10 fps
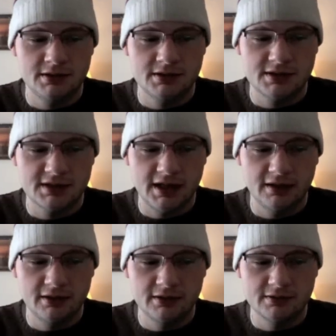
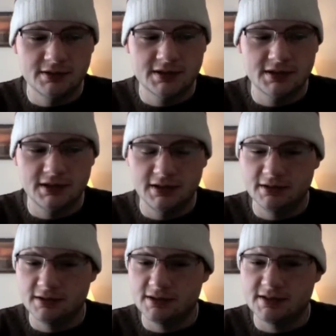Ceylone's
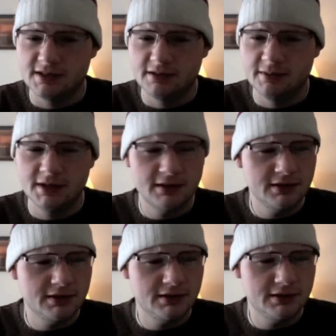cinnamon.
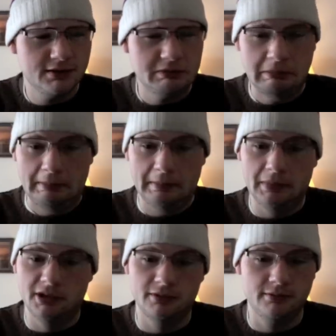
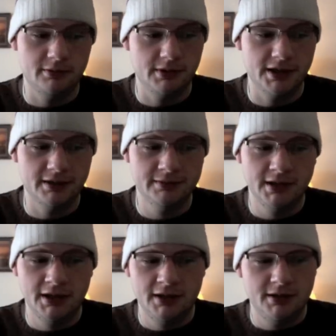Okay.
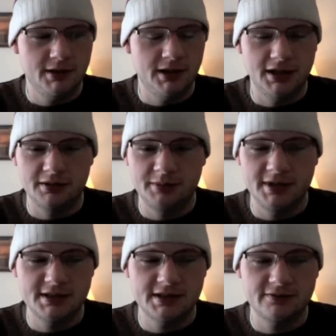
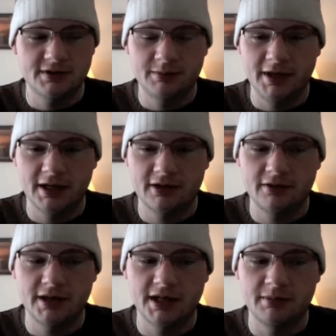Base you have tobacco,
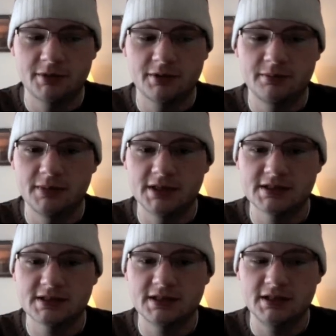amber,
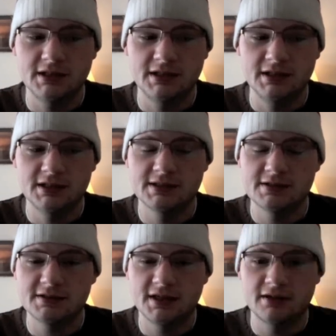musk, Indian
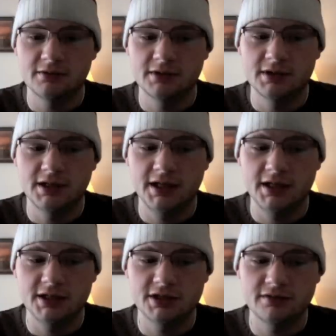sandalwood,
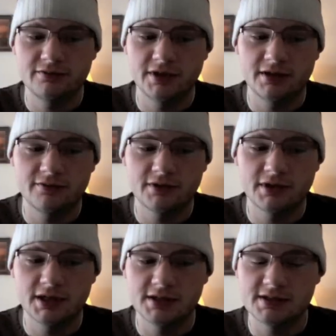Haitian
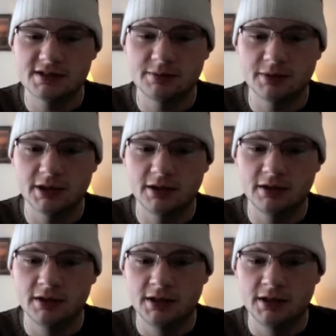vetiver, and cypriol.